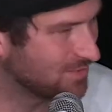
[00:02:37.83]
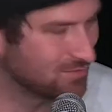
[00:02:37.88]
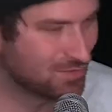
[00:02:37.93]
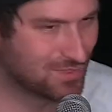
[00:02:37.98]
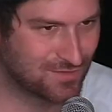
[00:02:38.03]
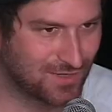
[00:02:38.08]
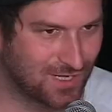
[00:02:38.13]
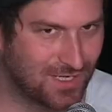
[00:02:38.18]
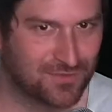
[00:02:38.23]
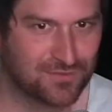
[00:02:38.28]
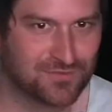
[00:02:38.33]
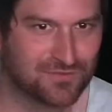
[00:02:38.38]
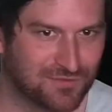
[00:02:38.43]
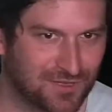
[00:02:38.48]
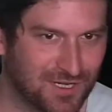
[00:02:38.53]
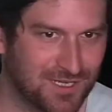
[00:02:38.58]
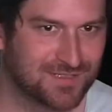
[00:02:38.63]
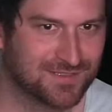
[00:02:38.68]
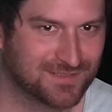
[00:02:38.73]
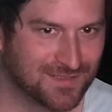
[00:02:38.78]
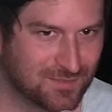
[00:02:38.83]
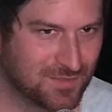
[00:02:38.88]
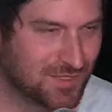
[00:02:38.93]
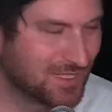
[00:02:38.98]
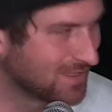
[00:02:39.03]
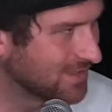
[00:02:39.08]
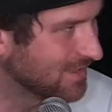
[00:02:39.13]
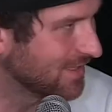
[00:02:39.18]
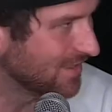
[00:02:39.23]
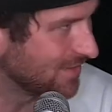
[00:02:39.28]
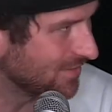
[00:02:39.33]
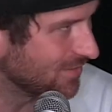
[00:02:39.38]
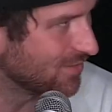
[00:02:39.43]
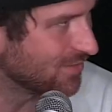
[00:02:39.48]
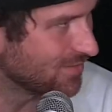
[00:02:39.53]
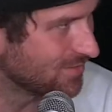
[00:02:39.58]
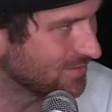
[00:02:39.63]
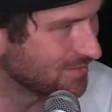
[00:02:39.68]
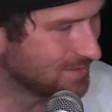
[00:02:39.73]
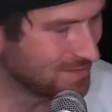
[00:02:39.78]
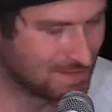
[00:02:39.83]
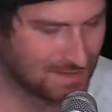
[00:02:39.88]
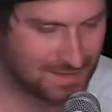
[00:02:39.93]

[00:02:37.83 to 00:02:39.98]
I will try to find something there, no?